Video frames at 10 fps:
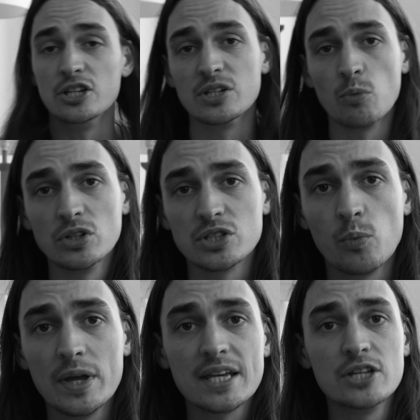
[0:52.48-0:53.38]
use it once a
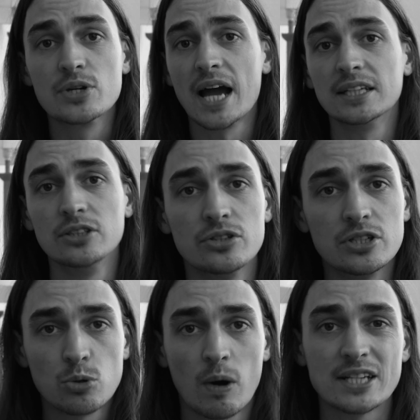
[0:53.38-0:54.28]
week. You can use
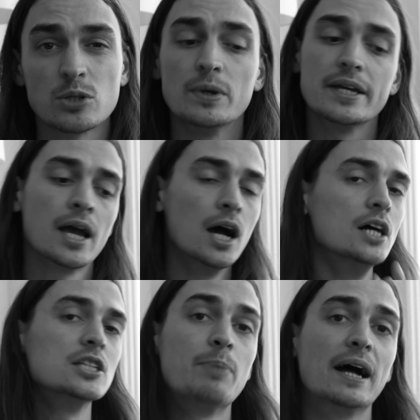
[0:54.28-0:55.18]
it twice a week,
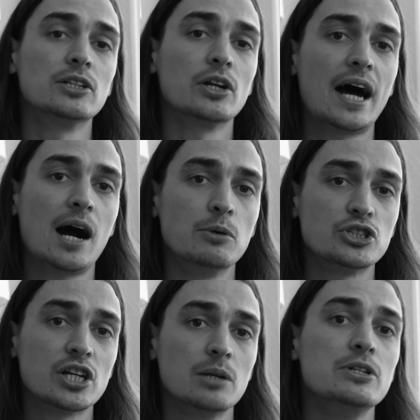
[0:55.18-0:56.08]
depending on how
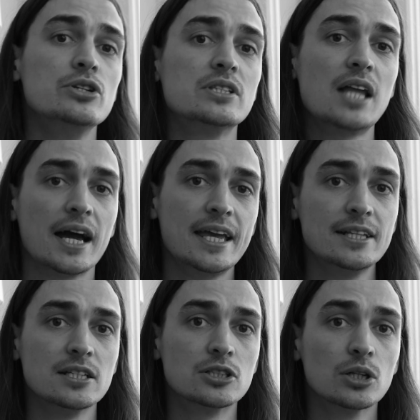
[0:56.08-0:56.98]
much you're going to be using that
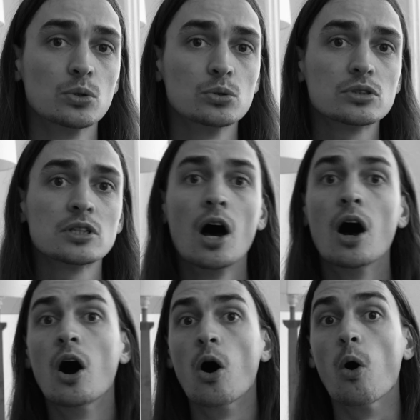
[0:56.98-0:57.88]
heated tools,
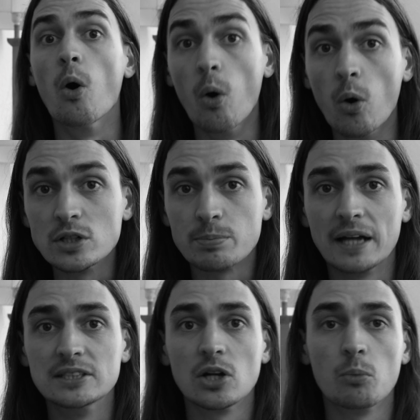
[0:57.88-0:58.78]
or
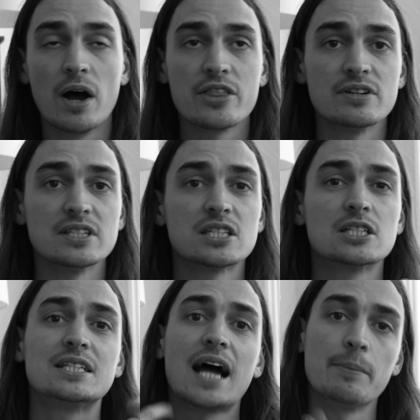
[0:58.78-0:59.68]
depending on whether it's
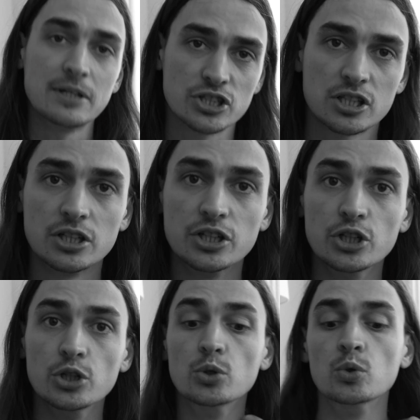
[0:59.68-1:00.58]
damaged
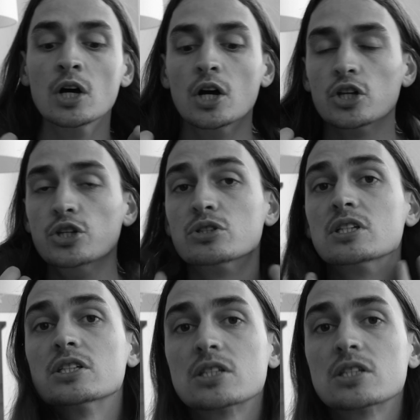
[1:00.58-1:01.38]
through using a